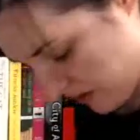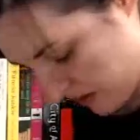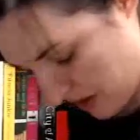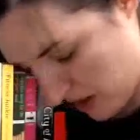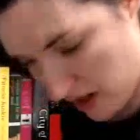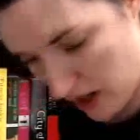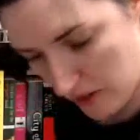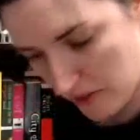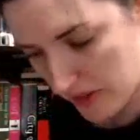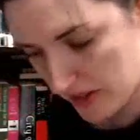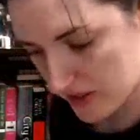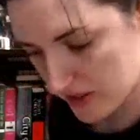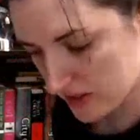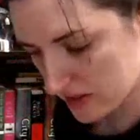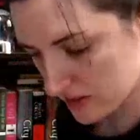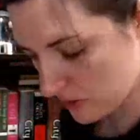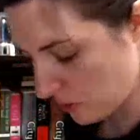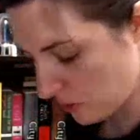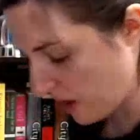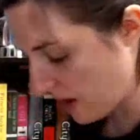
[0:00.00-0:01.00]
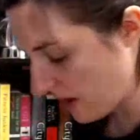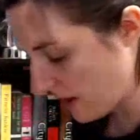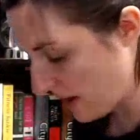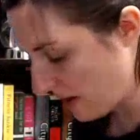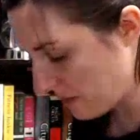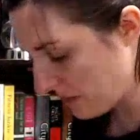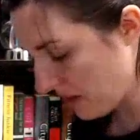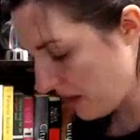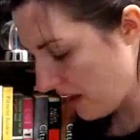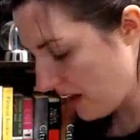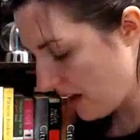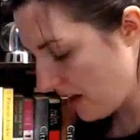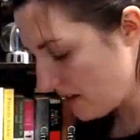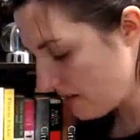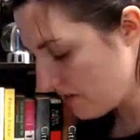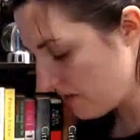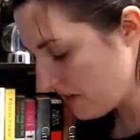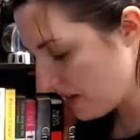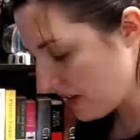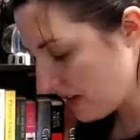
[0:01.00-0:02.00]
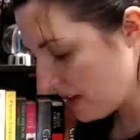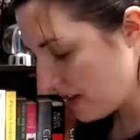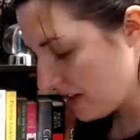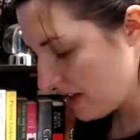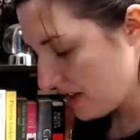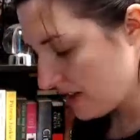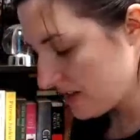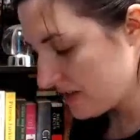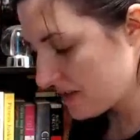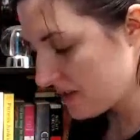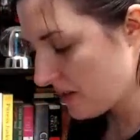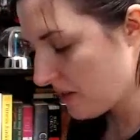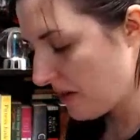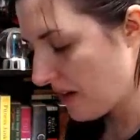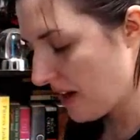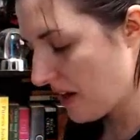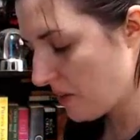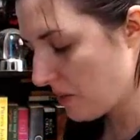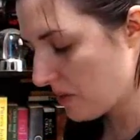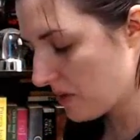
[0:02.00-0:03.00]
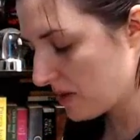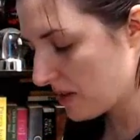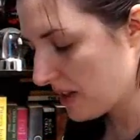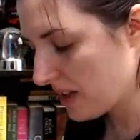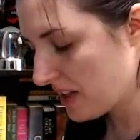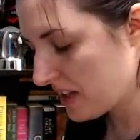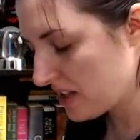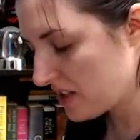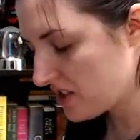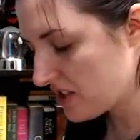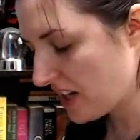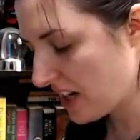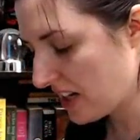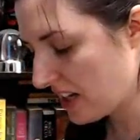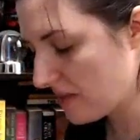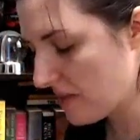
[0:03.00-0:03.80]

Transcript: comments while I'm live. So I will check them